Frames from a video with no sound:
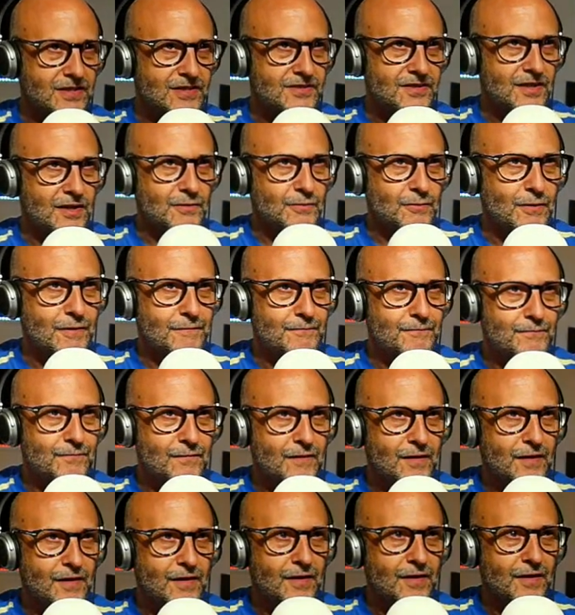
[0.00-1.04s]
So,
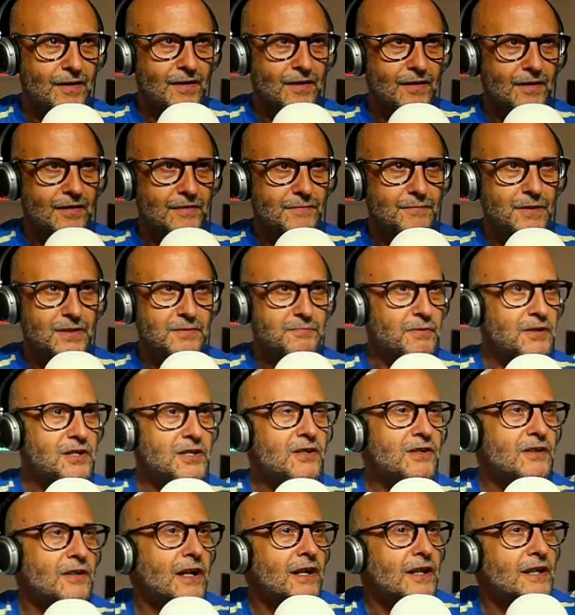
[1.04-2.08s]
but it's pretty
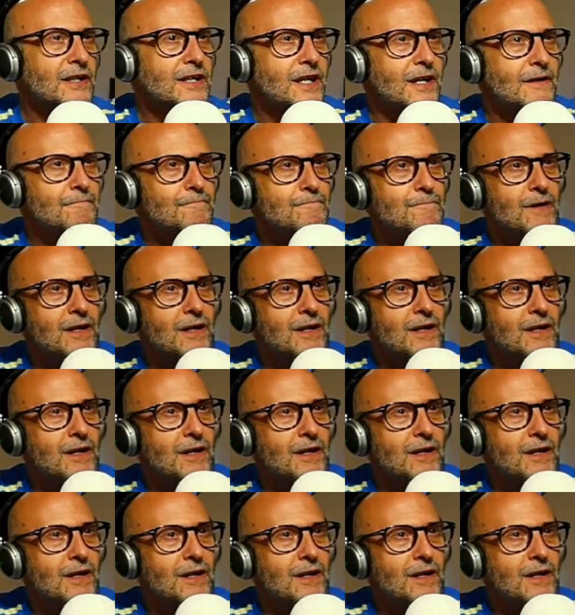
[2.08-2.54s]
good. I like it.